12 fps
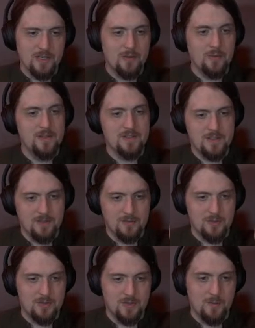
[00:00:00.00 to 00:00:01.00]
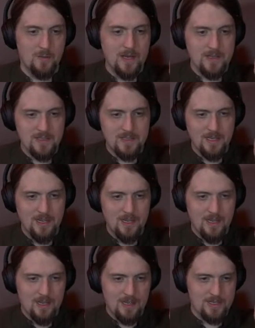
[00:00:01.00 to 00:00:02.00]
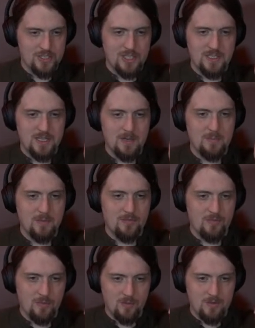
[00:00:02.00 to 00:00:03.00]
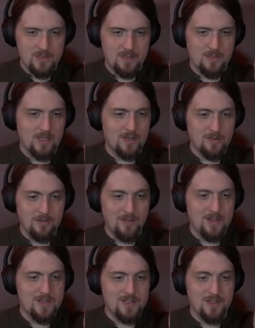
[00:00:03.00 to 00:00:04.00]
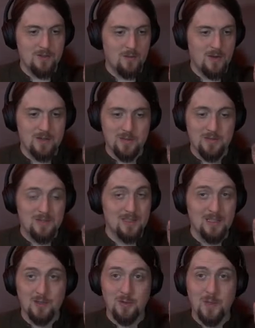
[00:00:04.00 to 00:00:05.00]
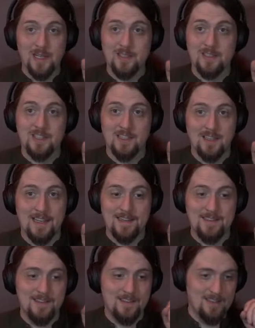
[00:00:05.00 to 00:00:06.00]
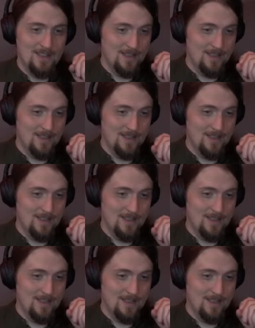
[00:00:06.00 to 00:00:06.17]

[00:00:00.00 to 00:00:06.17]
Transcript: Queen Silvertree went, as she had done before, to look at her face in the water of the little well in the glen.